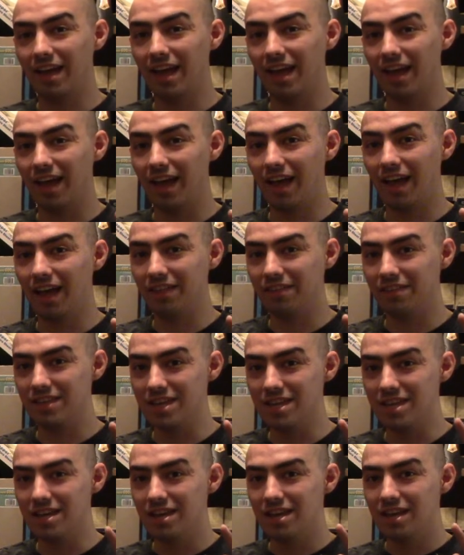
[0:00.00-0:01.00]

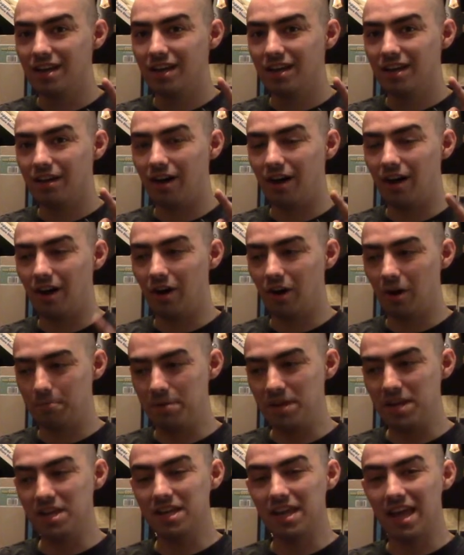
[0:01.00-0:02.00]
the
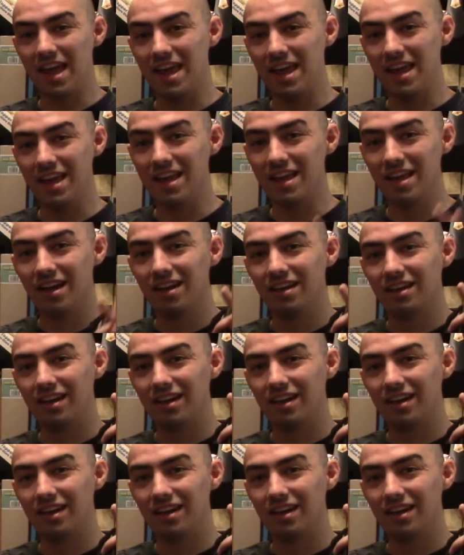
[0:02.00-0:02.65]
RPK